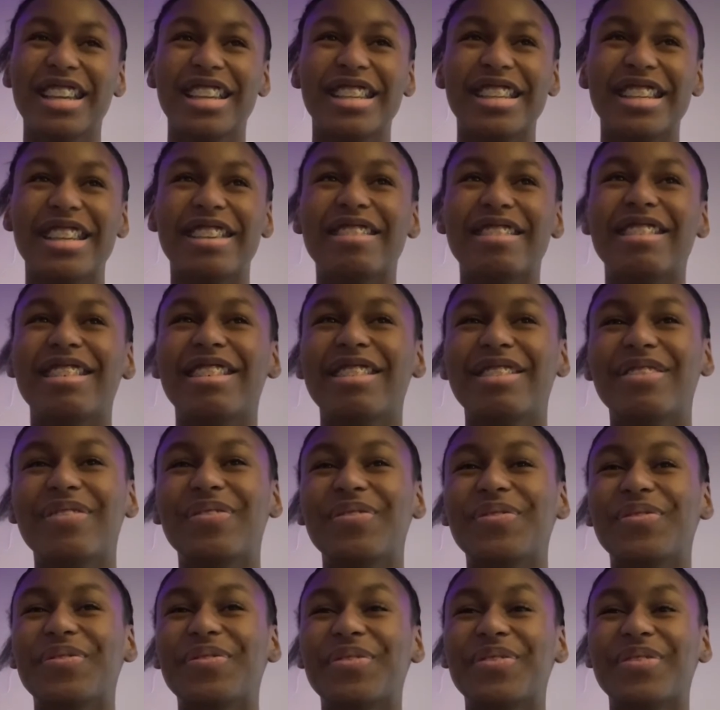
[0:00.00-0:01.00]

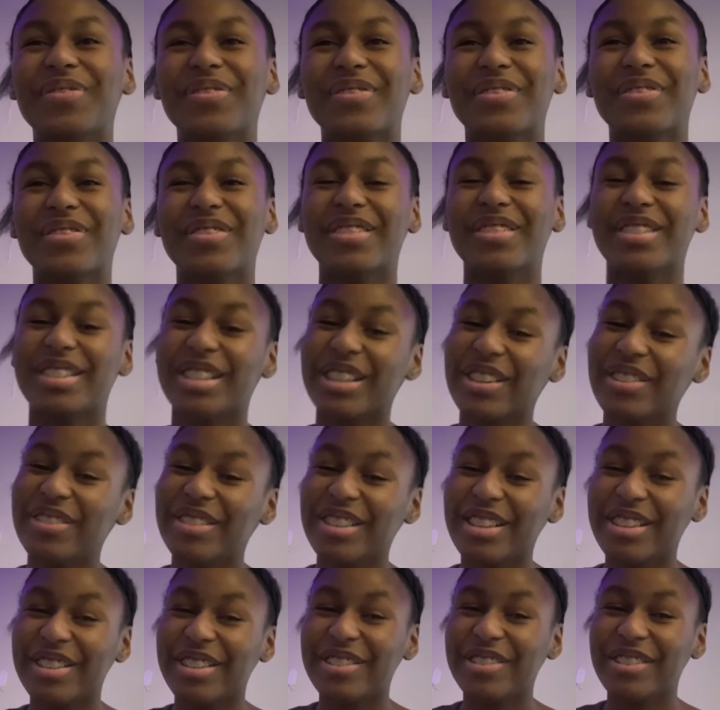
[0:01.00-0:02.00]

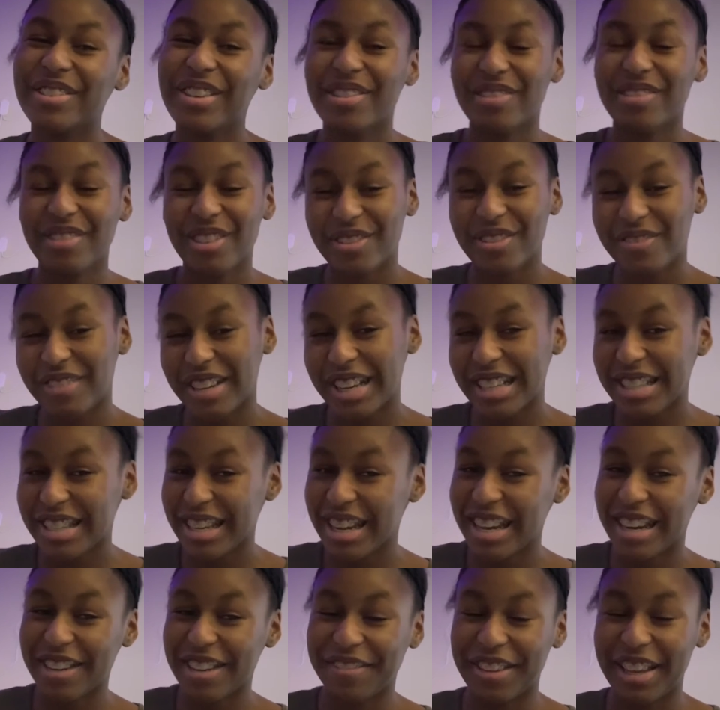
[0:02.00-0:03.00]
Shoujo romance
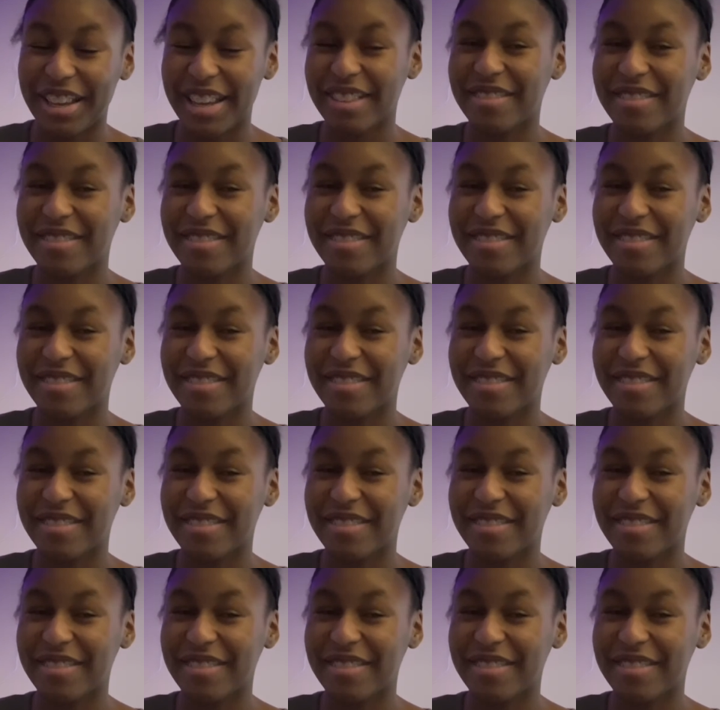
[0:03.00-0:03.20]
anime,